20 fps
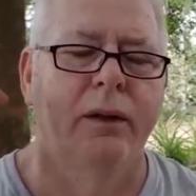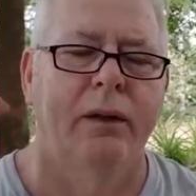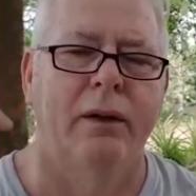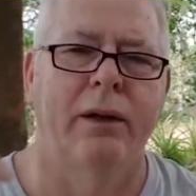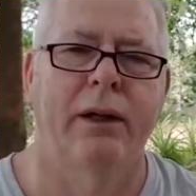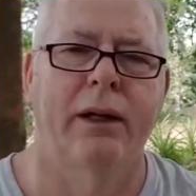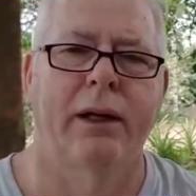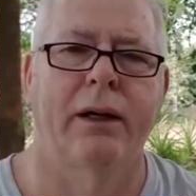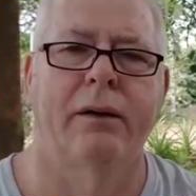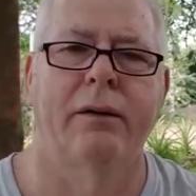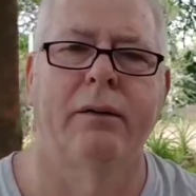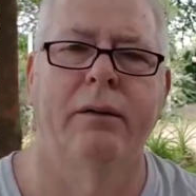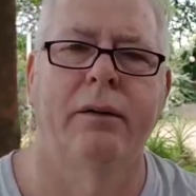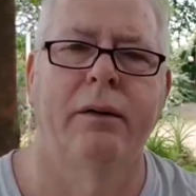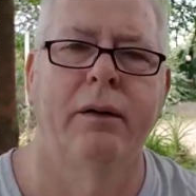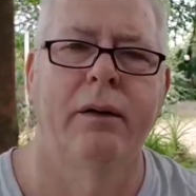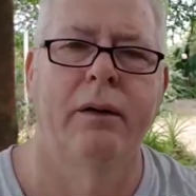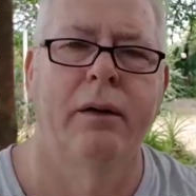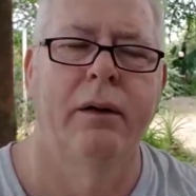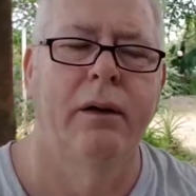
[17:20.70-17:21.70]
Yeah.
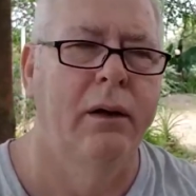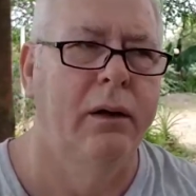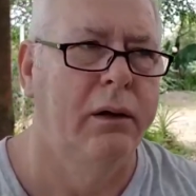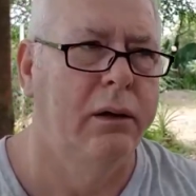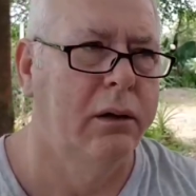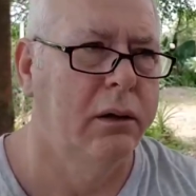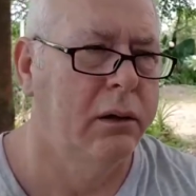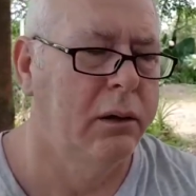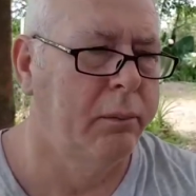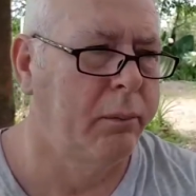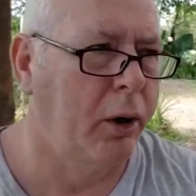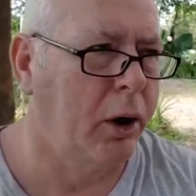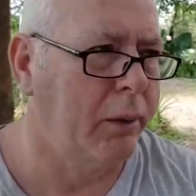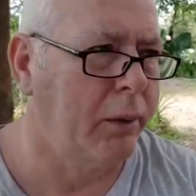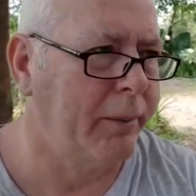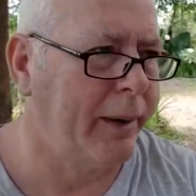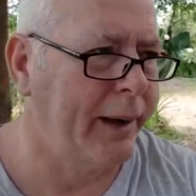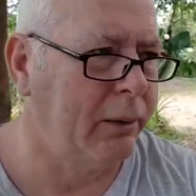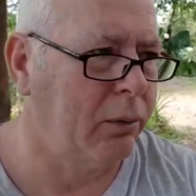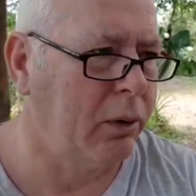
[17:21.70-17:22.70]
The
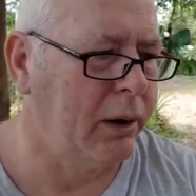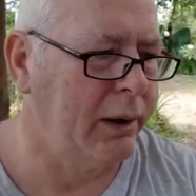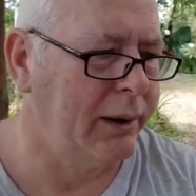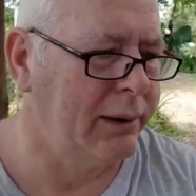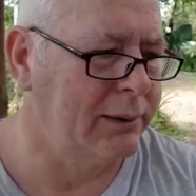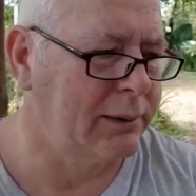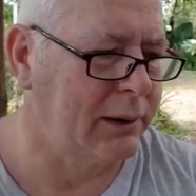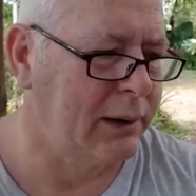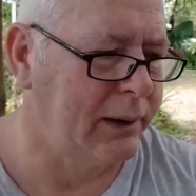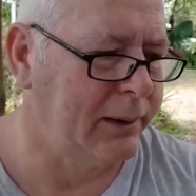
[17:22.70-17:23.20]
Marmite one is